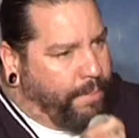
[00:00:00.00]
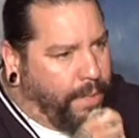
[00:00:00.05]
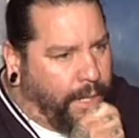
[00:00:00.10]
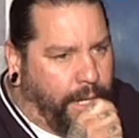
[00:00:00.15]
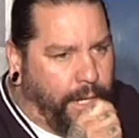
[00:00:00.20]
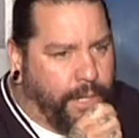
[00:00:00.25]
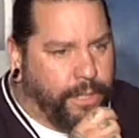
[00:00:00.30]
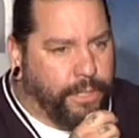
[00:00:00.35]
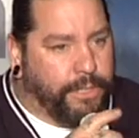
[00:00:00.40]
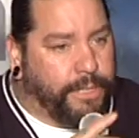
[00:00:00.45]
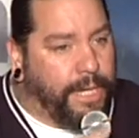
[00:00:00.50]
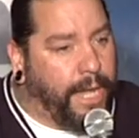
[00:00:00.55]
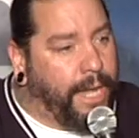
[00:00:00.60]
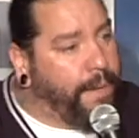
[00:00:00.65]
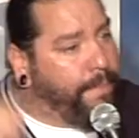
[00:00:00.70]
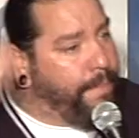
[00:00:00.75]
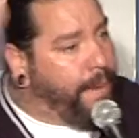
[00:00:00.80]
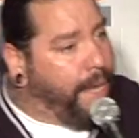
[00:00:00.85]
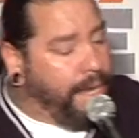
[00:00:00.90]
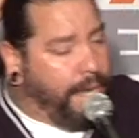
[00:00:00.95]
He goes,
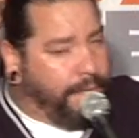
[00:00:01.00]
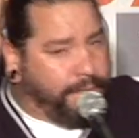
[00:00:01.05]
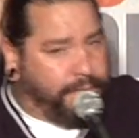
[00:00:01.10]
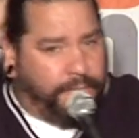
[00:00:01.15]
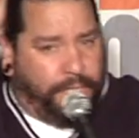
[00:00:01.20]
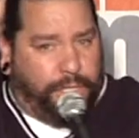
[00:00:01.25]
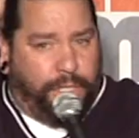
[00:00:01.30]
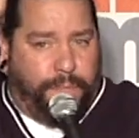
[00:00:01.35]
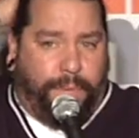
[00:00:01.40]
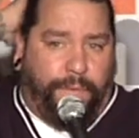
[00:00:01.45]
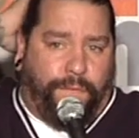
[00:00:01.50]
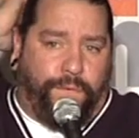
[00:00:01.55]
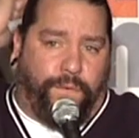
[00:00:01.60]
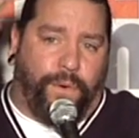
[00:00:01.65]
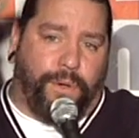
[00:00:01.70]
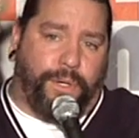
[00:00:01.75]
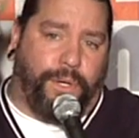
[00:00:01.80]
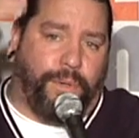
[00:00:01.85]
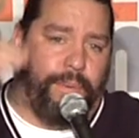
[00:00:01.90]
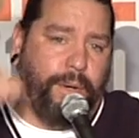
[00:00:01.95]
hey, man, I've seen you
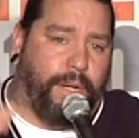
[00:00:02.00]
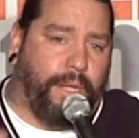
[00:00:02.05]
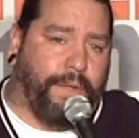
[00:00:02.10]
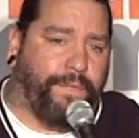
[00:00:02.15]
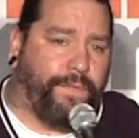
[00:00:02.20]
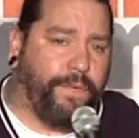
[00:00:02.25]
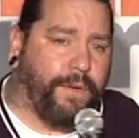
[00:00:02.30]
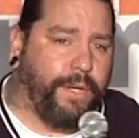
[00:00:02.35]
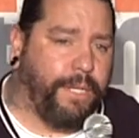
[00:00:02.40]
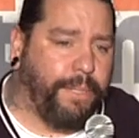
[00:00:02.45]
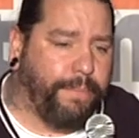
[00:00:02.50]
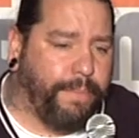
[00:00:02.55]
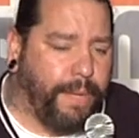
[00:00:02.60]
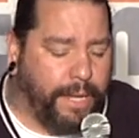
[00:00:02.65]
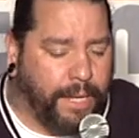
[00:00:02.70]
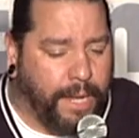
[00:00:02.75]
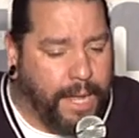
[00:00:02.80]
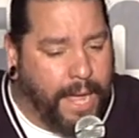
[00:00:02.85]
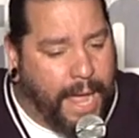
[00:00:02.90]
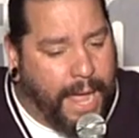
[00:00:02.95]
before. You're really funny,
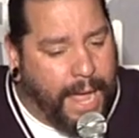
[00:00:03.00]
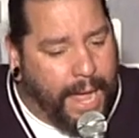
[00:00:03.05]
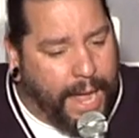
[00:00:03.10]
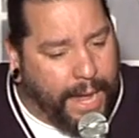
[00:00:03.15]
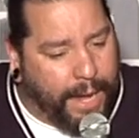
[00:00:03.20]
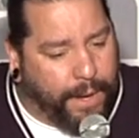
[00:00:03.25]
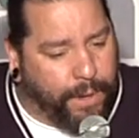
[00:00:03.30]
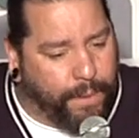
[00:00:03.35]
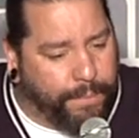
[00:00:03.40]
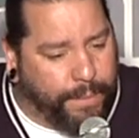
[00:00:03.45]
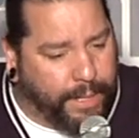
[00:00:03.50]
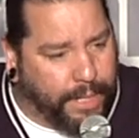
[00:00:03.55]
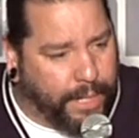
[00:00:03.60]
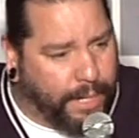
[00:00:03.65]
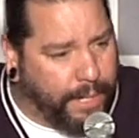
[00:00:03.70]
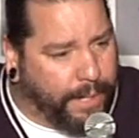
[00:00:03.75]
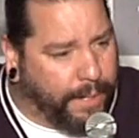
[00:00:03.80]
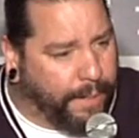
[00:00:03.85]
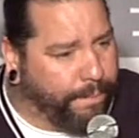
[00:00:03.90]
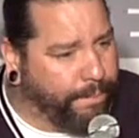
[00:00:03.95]
man. Hey,
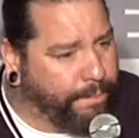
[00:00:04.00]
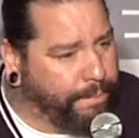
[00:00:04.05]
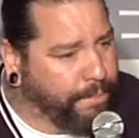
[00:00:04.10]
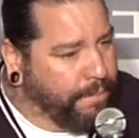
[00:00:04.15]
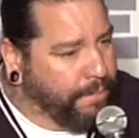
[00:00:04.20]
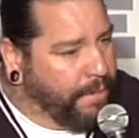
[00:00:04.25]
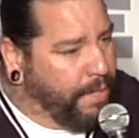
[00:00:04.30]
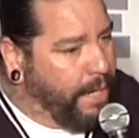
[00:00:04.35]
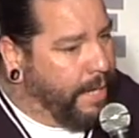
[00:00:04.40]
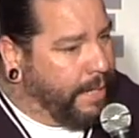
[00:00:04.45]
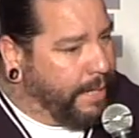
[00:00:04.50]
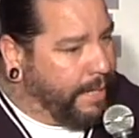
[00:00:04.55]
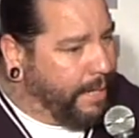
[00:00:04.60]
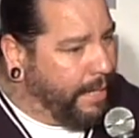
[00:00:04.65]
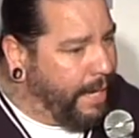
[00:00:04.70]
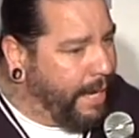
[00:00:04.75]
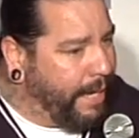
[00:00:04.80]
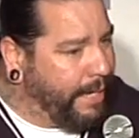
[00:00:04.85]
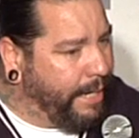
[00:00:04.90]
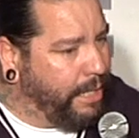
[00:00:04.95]
homie,
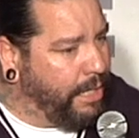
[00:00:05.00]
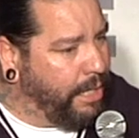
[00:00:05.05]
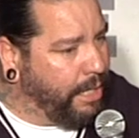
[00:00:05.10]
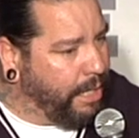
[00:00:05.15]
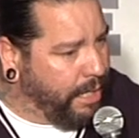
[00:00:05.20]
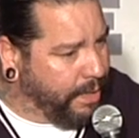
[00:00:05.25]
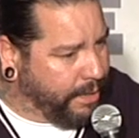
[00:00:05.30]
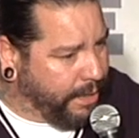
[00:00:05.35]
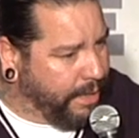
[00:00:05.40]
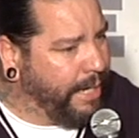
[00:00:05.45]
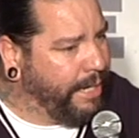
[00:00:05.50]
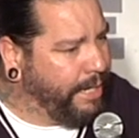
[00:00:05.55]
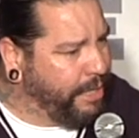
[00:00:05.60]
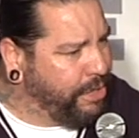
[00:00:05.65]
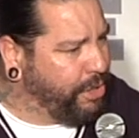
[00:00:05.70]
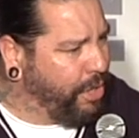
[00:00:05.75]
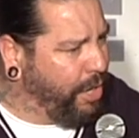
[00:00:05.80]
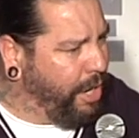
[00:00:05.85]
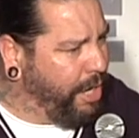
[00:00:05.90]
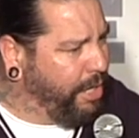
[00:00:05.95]
can I get
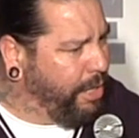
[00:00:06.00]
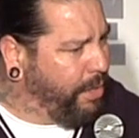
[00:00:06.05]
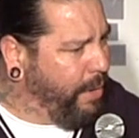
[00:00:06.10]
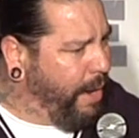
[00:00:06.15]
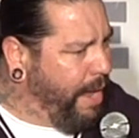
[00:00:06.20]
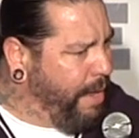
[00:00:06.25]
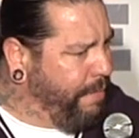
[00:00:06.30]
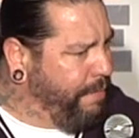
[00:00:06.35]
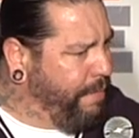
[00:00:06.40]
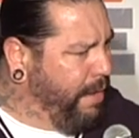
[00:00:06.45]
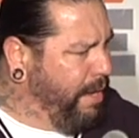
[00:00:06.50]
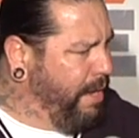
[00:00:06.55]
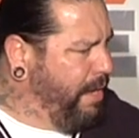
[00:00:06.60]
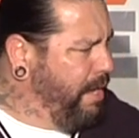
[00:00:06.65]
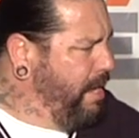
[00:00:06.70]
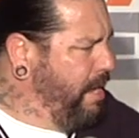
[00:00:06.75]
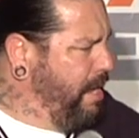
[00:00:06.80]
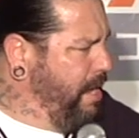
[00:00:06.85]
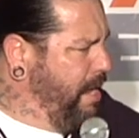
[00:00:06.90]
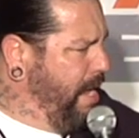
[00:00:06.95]
your autograph?
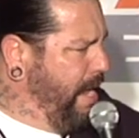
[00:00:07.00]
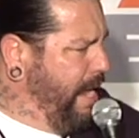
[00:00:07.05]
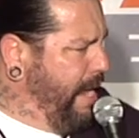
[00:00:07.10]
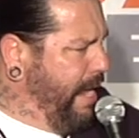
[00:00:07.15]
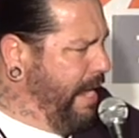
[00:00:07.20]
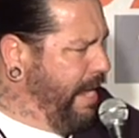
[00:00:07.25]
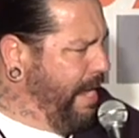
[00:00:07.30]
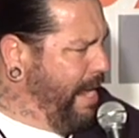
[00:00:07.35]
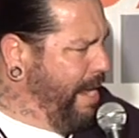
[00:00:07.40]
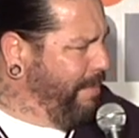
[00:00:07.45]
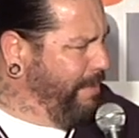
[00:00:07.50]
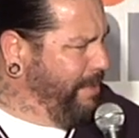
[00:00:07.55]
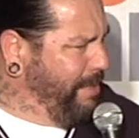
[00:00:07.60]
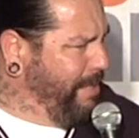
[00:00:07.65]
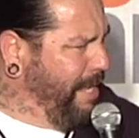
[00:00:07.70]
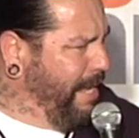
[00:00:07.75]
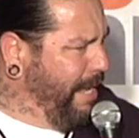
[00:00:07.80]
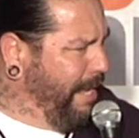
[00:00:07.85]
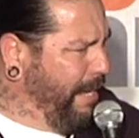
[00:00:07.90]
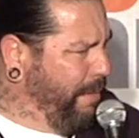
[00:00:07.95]
And I
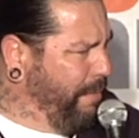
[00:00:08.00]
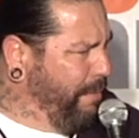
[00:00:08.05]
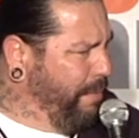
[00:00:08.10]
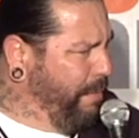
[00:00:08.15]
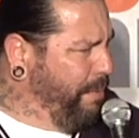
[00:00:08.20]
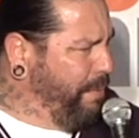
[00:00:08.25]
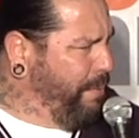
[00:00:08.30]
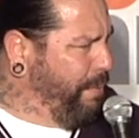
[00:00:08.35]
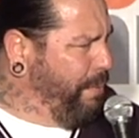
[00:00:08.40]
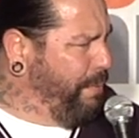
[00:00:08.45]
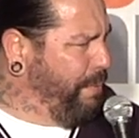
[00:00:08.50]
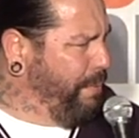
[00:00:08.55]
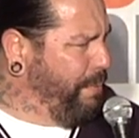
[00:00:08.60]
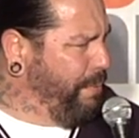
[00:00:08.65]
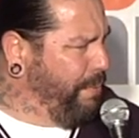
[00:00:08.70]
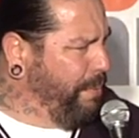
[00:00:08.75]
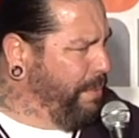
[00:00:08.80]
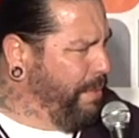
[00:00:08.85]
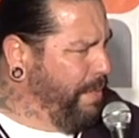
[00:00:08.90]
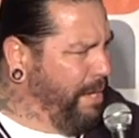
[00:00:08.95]
was like,
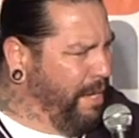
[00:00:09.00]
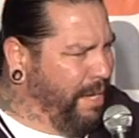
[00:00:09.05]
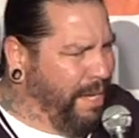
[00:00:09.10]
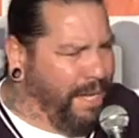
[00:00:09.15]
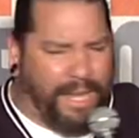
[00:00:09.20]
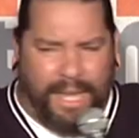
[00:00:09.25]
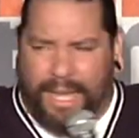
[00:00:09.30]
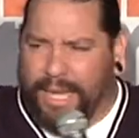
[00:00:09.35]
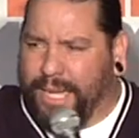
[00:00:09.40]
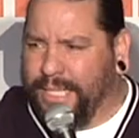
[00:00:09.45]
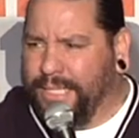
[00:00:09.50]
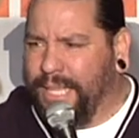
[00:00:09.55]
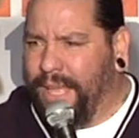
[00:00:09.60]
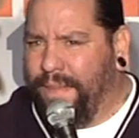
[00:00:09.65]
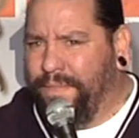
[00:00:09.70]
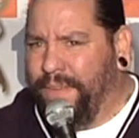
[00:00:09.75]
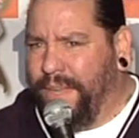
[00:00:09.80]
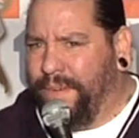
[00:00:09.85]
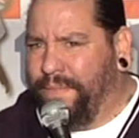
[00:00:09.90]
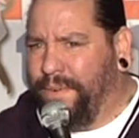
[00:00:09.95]
because
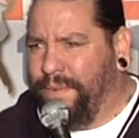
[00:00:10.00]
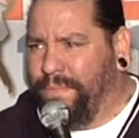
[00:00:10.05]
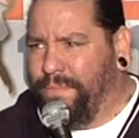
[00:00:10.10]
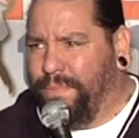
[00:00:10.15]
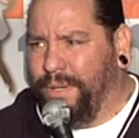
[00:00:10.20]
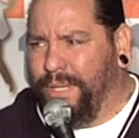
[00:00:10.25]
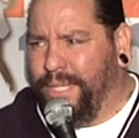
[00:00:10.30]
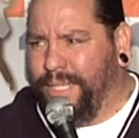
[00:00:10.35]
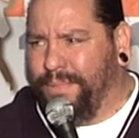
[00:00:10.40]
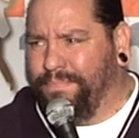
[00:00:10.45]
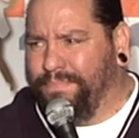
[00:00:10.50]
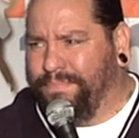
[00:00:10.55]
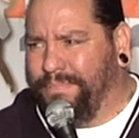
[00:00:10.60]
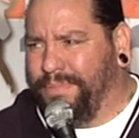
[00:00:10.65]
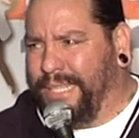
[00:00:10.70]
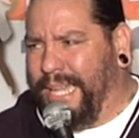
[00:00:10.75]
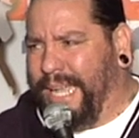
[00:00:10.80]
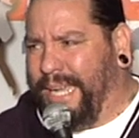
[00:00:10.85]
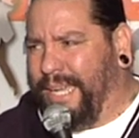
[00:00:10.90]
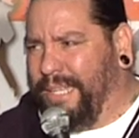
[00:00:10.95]
I've never really,
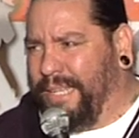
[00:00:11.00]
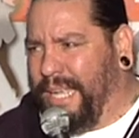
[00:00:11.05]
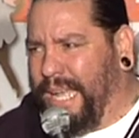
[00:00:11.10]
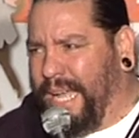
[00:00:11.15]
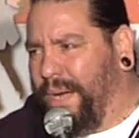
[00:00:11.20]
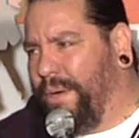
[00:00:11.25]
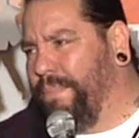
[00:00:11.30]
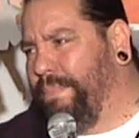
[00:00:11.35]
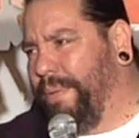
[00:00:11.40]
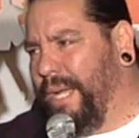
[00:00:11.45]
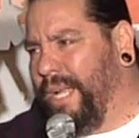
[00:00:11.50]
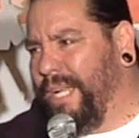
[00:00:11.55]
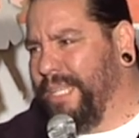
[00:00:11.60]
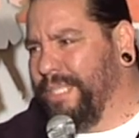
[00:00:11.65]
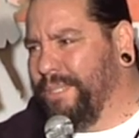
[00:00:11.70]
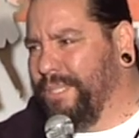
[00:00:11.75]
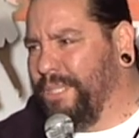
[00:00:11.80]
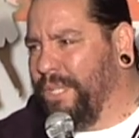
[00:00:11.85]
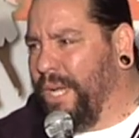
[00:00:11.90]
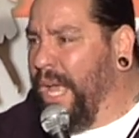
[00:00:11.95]
like, I'll be
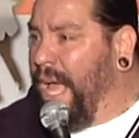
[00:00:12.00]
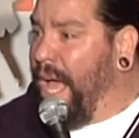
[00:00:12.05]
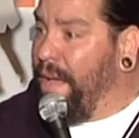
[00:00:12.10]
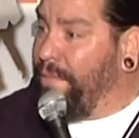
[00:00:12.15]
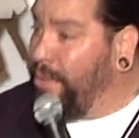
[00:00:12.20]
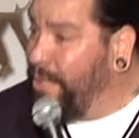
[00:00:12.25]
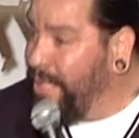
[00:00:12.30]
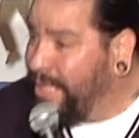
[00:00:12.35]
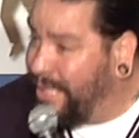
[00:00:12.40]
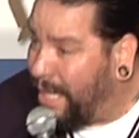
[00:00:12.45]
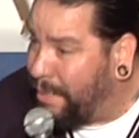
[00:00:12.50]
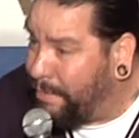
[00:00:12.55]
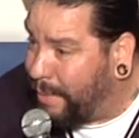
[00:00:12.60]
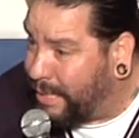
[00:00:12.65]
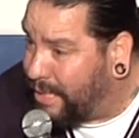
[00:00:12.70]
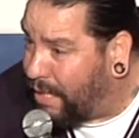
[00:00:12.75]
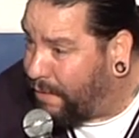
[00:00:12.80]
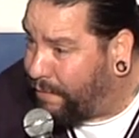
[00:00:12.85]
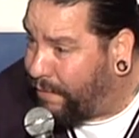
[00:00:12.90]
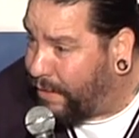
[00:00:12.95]
honest with you. I've only signed
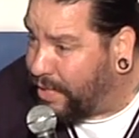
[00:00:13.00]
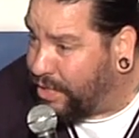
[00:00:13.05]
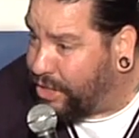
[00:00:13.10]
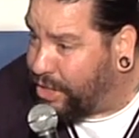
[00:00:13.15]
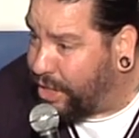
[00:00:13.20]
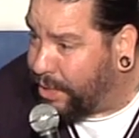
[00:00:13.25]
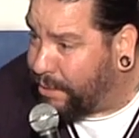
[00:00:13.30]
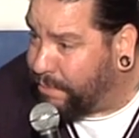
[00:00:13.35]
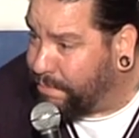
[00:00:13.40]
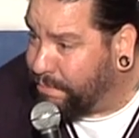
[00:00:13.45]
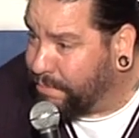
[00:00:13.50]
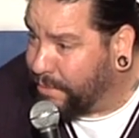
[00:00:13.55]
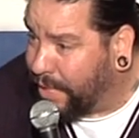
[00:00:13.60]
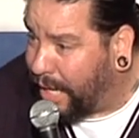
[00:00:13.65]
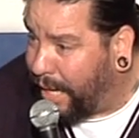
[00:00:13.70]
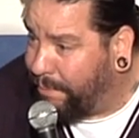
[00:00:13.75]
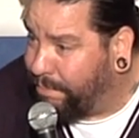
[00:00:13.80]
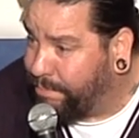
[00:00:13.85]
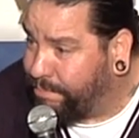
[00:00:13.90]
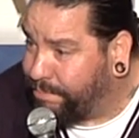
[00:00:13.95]
myself out of jail,
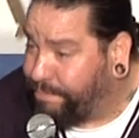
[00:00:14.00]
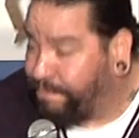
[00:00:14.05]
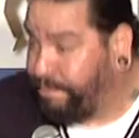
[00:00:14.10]
okay?